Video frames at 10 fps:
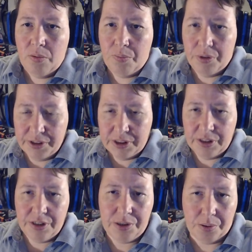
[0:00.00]
Pulls
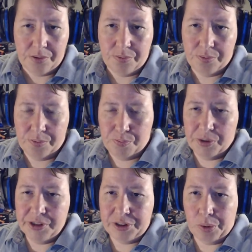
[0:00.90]

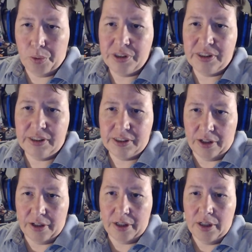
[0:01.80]
towards the
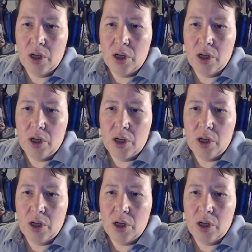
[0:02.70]
star.